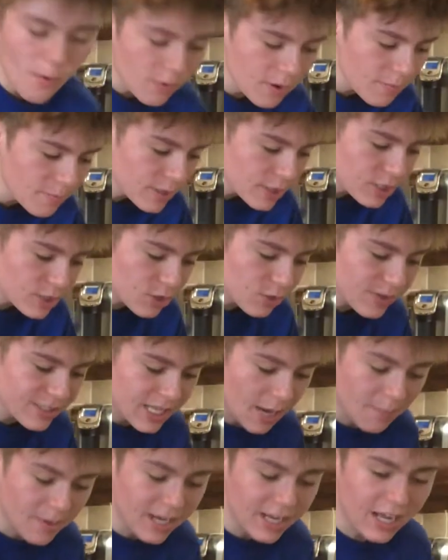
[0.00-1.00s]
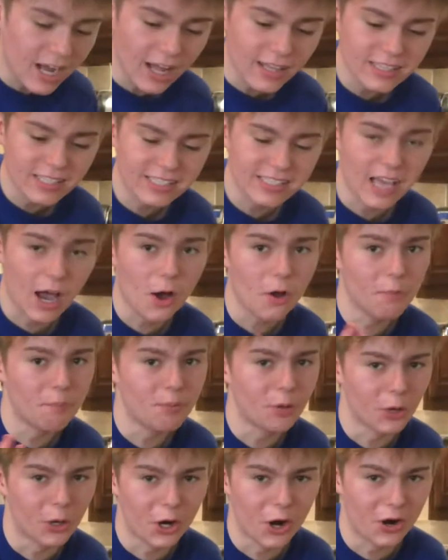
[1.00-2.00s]
what I'm gonna do is I'm gonna cut this out and
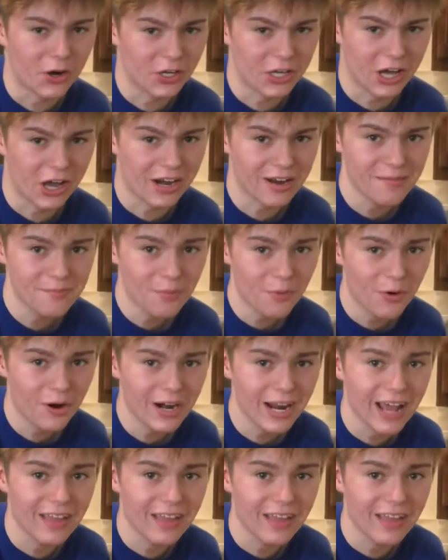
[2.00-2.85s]
put it on a cutting board,